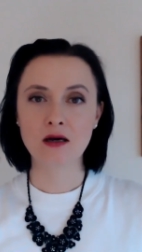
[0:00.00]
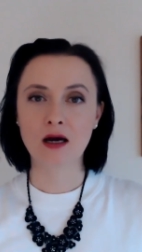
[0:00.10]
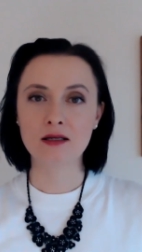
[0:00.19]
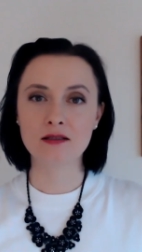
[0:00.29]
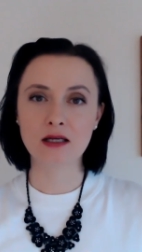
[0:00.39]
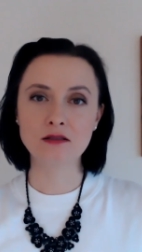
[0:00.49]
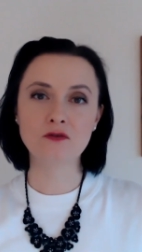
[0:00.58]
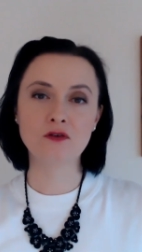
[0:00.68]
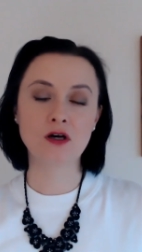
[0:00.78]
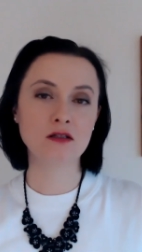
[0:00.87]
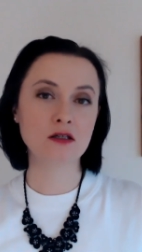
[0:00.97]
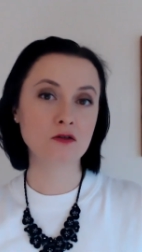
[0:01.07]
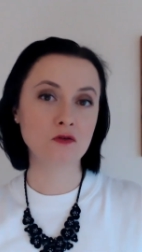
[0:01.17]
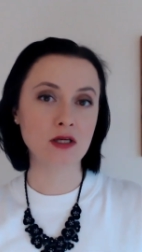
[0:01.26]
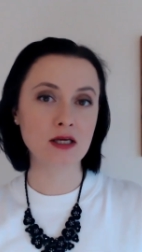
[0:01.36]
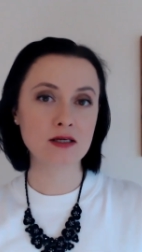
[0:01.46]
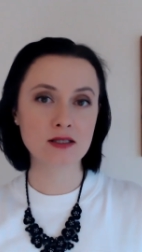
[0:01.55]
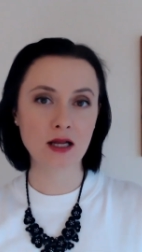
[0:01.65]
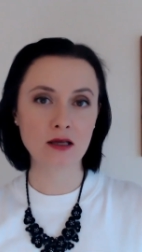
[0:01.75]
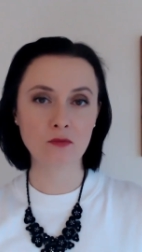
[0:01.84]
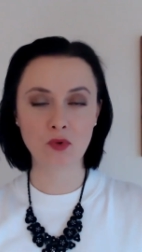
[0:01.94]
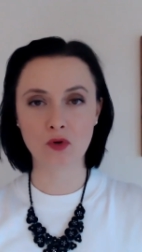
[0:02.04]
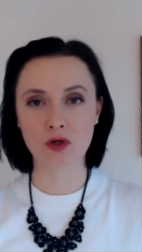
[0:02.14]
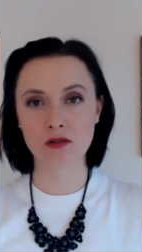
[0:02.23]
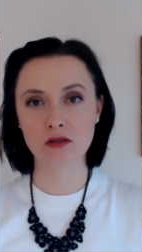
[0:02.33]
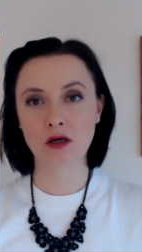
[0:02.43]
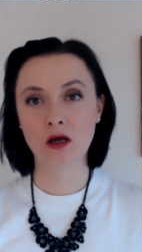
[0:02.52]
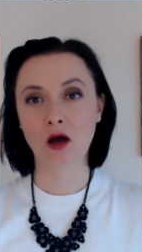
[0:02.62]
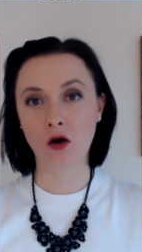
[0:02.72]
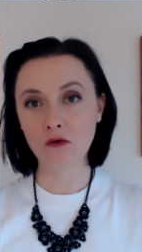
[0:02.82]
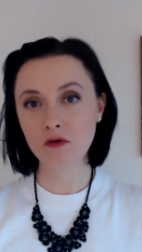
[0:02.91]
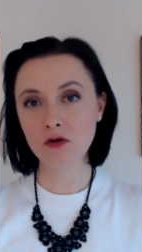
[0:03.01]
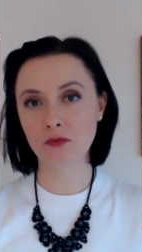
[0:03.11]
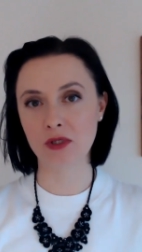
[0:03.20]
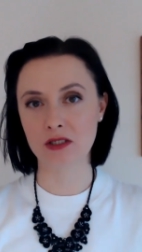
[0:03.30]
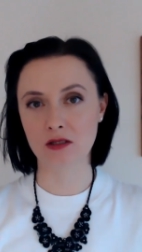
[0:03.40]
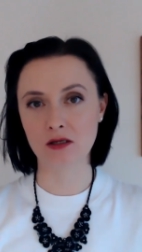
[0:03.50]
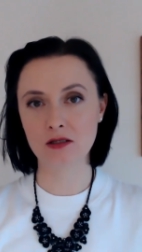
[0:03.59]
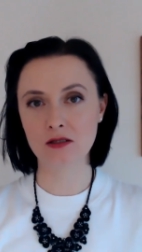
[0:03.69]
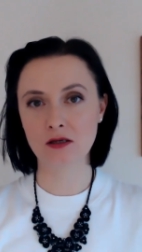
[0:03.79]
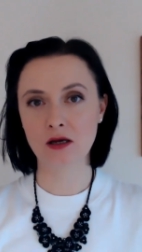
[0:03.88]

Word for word: Identify the unique selling point of your business